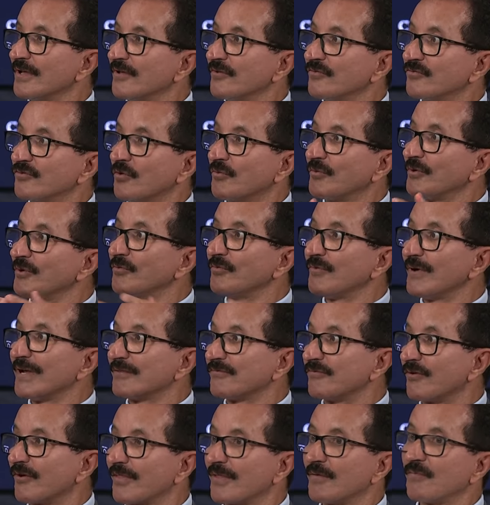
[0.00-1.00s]
So we don't wait
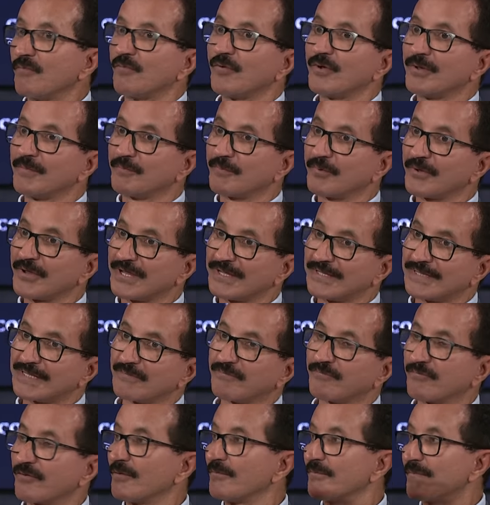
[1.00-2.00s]
for them. We pick it
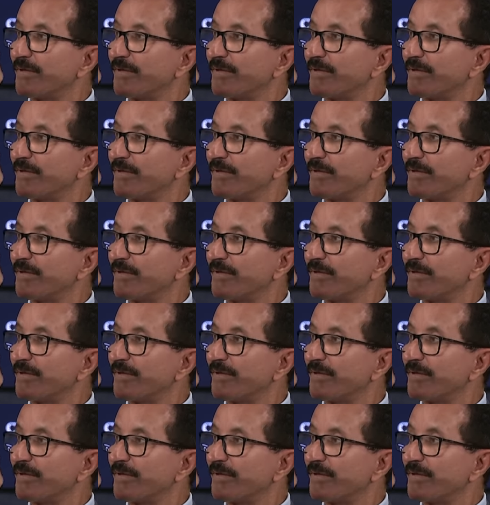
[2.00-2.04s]
up from